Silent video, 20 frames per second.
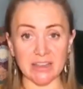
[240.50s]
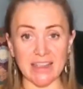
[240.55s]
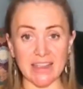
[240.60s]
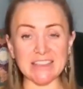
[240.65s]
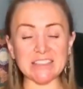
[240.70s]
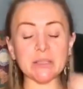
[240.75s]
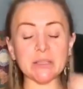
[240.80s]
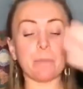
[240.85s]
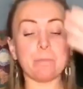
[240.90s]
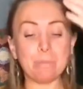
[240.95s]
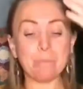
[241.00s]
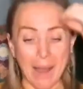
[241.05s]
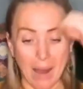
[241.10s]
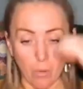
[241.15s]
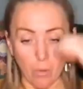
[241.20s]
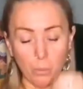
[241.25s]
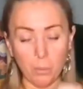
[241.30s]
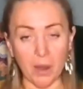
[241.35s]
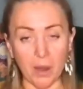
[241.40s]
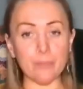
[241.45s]
It's
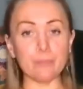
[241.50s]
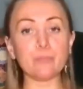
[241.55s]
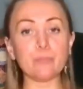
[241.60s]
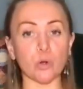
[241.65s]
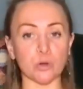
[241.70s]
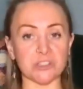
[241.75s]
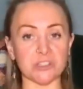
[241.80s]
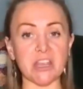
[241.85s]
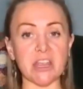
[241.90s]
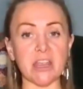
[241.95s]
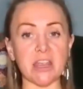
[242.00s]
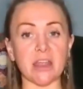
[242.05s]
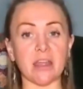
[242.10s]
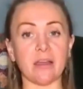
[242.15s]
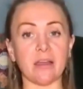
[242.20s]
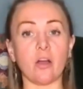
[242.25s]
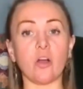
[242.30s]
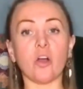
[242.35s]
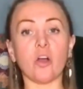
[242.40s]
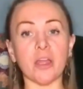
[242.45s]
about my body.
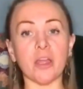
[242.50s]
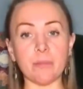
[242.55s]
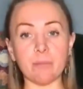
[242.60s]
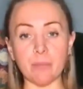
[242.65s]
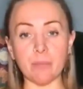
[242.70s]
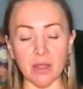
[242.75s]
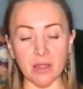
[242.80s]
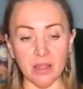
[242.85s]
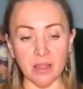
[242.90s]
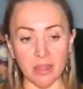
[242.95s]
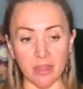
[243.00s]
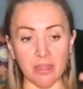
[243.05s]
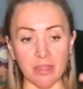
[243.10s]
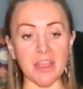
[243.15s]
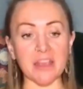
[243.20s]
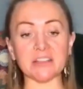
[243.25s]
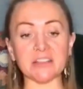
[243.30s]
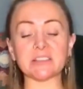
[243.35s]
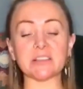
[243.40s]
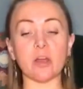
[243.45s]
I'm
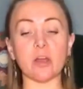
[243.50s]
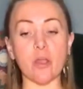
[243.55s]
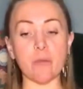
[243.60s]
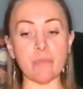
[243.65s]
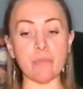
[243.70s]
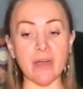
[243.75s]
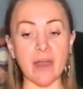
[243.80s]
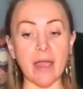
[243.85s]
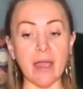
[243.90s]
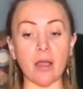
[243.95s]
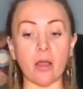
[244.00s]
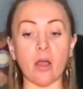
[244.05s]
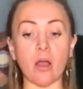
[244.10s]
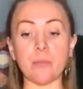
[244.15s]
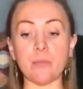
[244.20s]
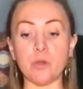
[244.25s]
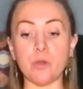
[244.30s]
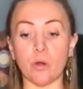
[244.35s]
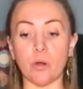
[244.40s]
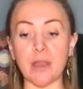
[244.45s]
this, I'm that,
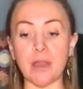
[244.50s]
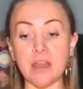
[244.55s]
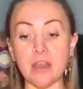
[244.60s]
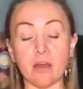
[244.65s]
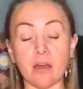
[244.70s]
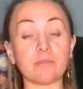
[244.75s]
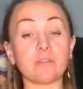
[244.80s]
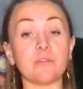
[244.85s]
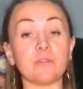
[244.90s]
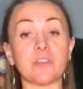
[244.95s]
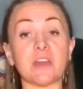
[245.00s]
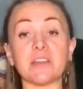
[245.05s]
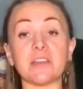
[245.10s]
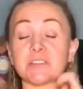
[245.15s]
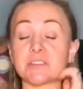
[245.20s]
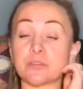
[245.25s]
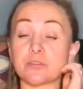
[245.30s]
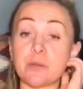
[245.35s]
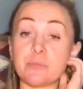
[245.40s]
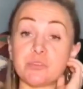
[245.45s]
I'm not enough of
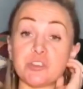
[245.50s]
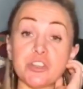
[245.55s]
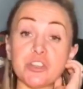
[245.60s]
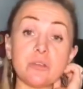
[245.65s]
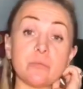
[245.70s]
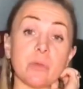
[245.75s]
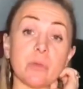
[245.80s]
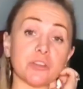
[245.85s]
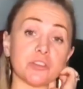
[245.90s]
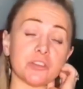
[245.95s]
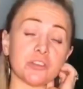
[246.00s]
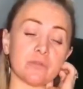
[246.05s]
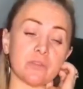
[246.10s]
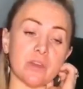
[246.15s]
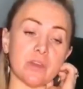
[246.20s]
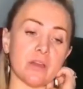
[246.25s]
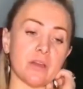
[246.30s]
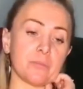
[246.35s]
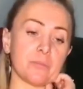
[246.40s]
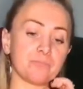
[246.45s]
this, or I'm too much of
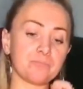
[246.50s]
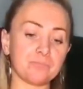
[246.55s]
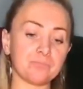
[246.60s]
that.